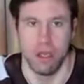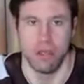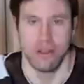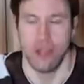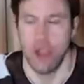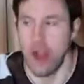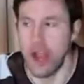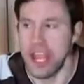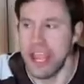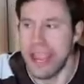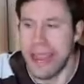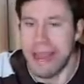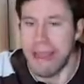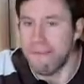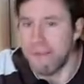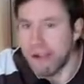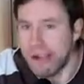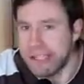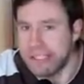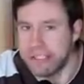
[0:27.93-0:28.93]
30th
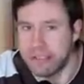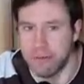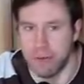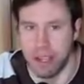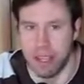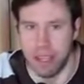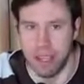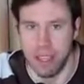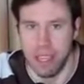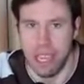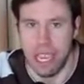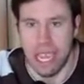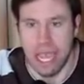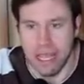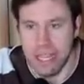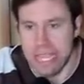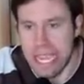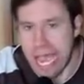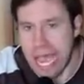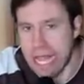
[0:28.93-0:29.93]
anniversary
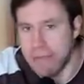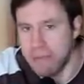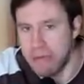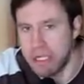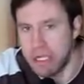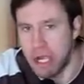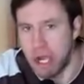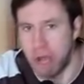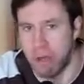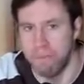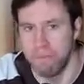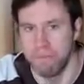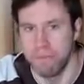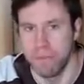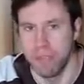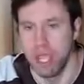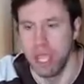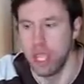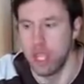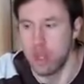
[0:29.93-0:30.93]
in the Alamo Dome.
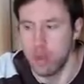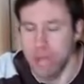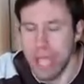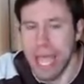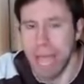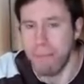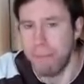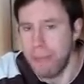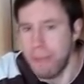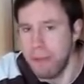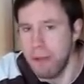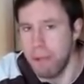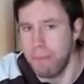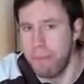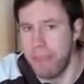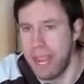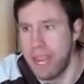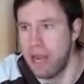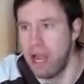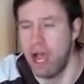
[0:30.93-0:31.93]
You got people
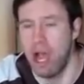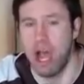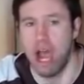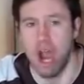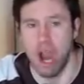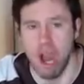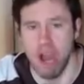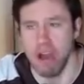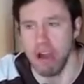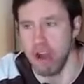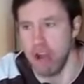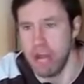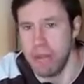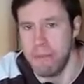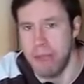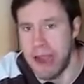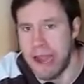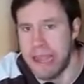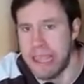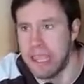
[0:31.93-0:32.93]
paying
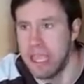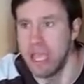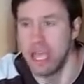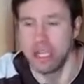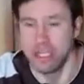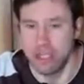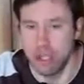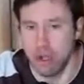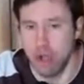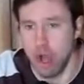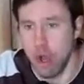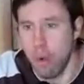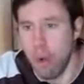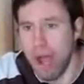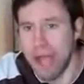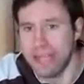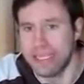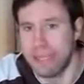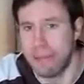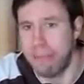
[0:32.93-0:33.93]
hard-earned money to go
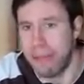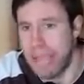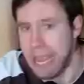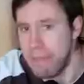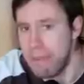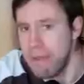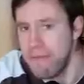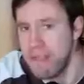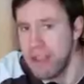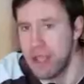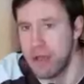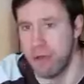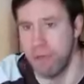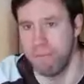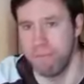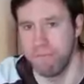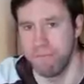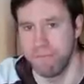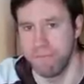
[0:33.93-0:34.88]
watch a pay-per-view.